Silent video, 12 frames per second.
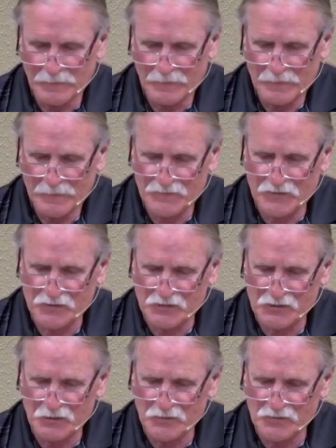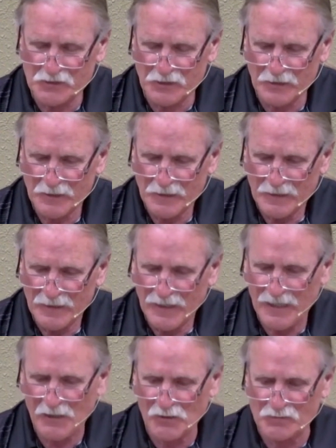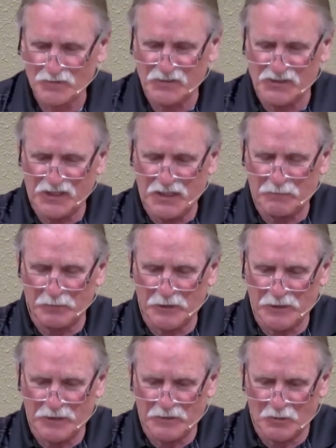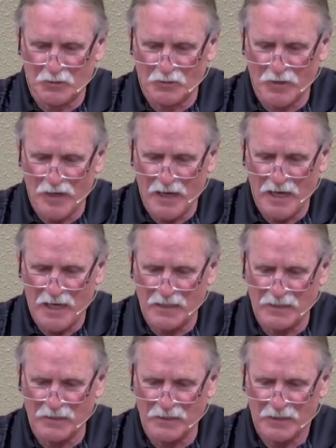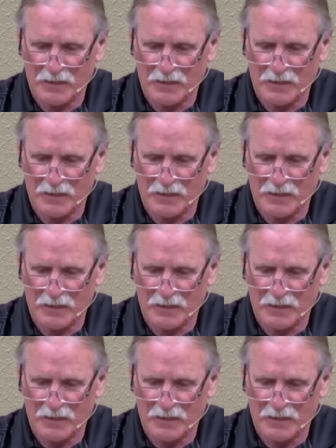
It just shows you how deeply ingrained